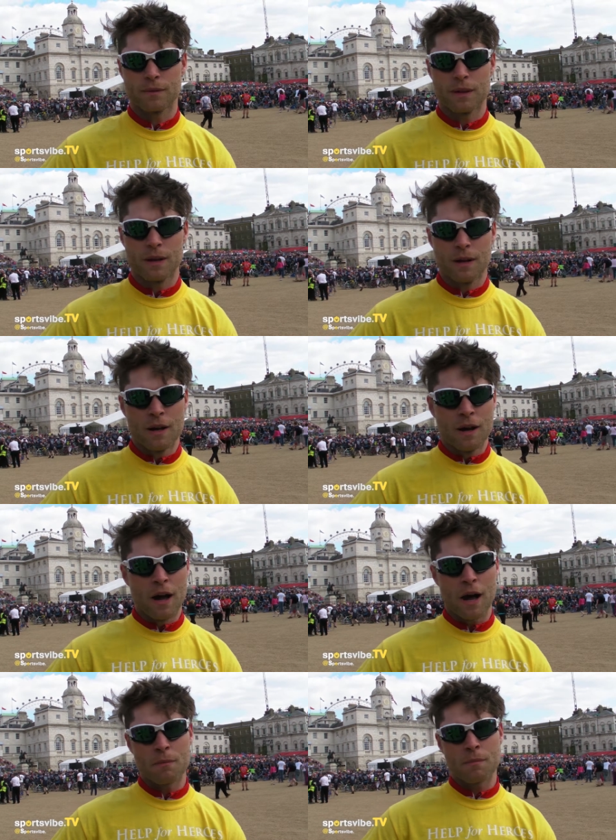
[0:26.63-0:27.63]

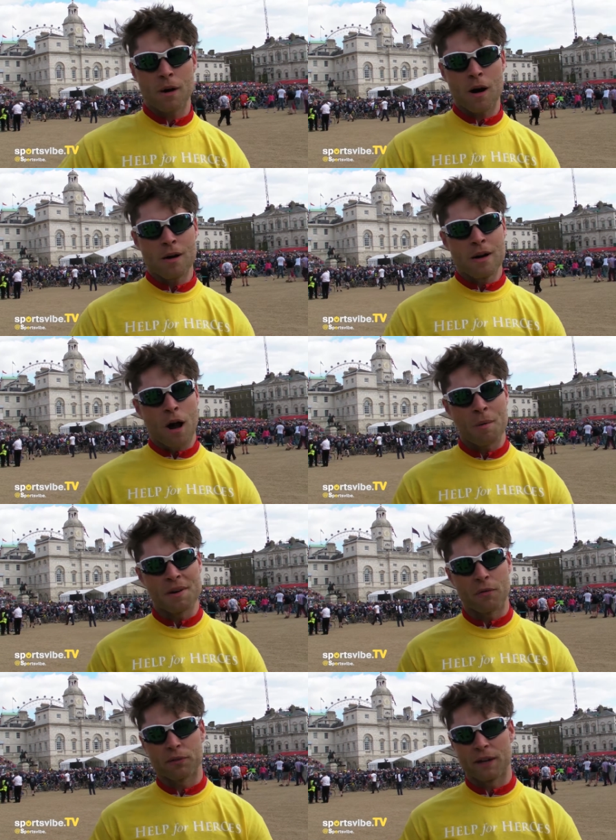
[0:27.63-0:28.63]
Um, I
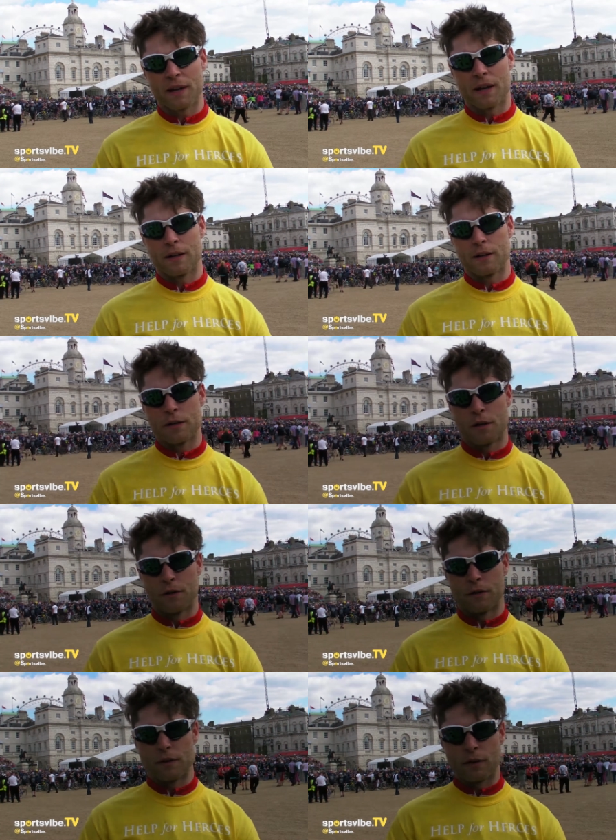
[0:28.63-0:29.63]
mean, obviously, uh,
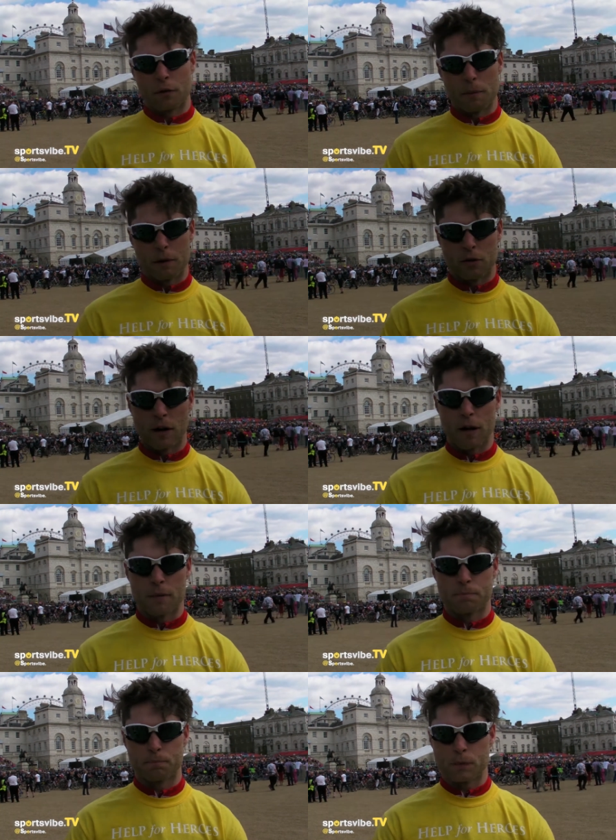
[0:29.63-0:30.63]
there's a big,
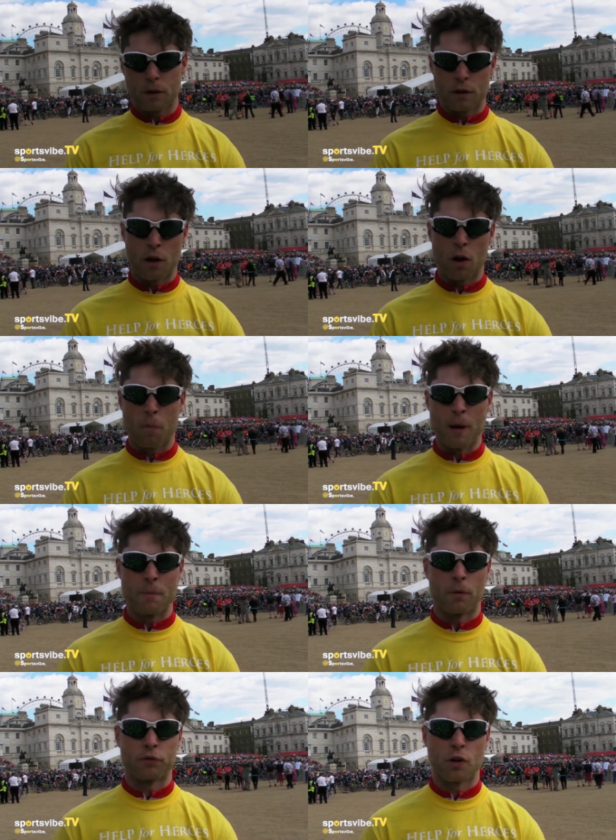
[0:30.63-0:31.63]
uh, a lot, of
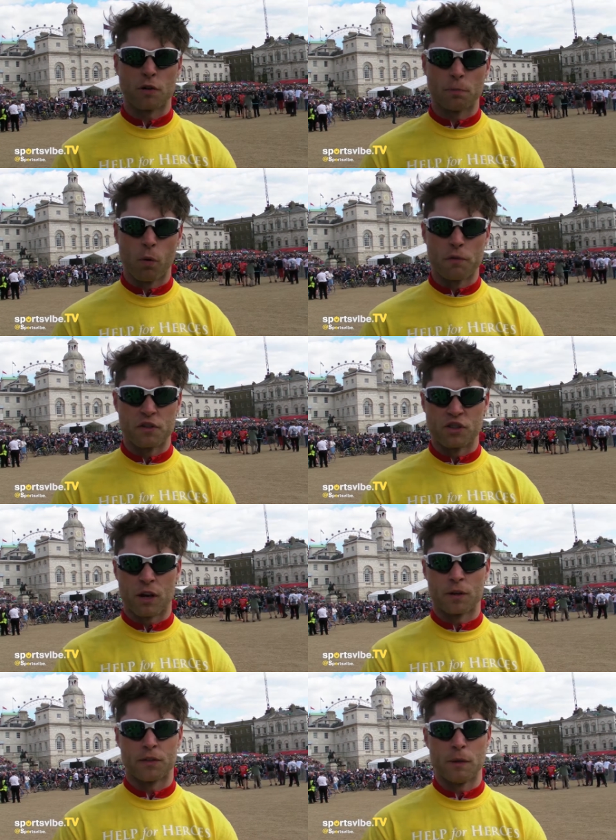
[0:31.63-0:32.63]
people obviously trying support for the
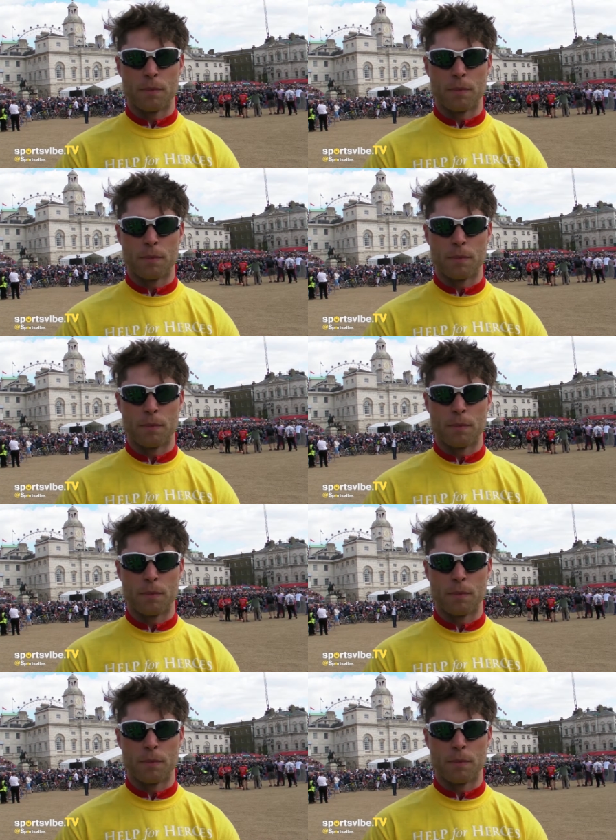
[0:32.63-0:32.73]
charity.